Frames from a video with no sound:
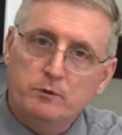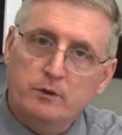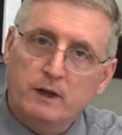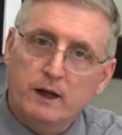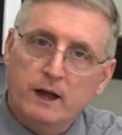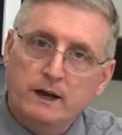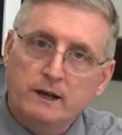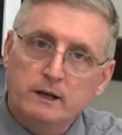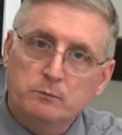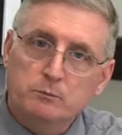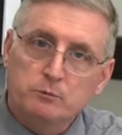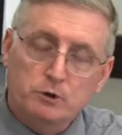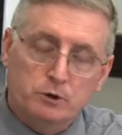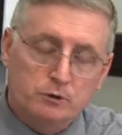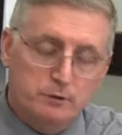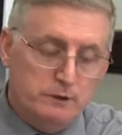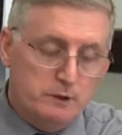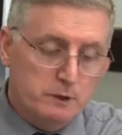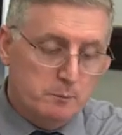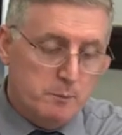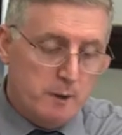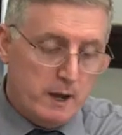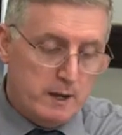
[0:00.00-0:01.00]
items that are
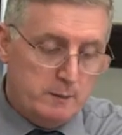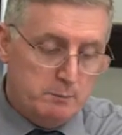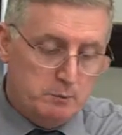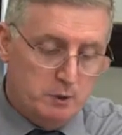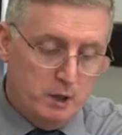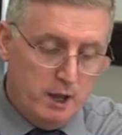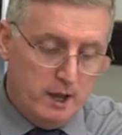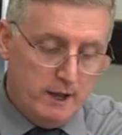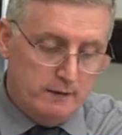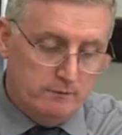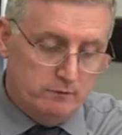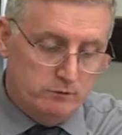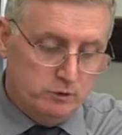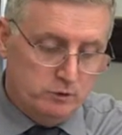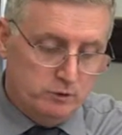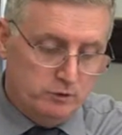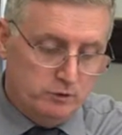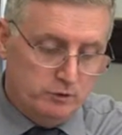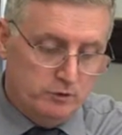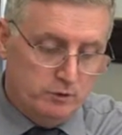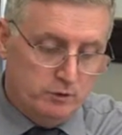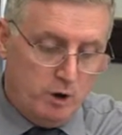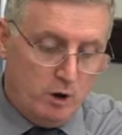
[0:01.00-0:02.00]
in the pipeline
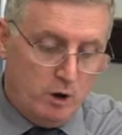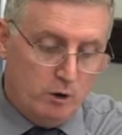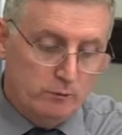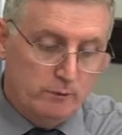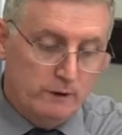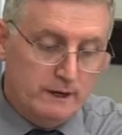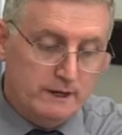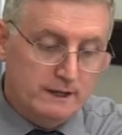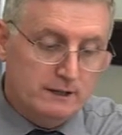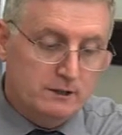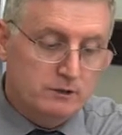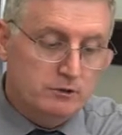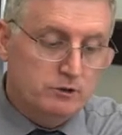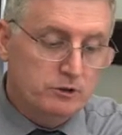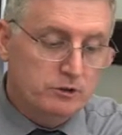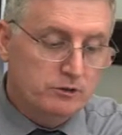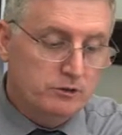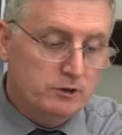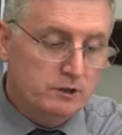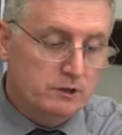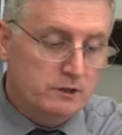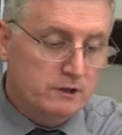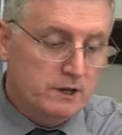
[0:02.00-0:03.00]
versus already existing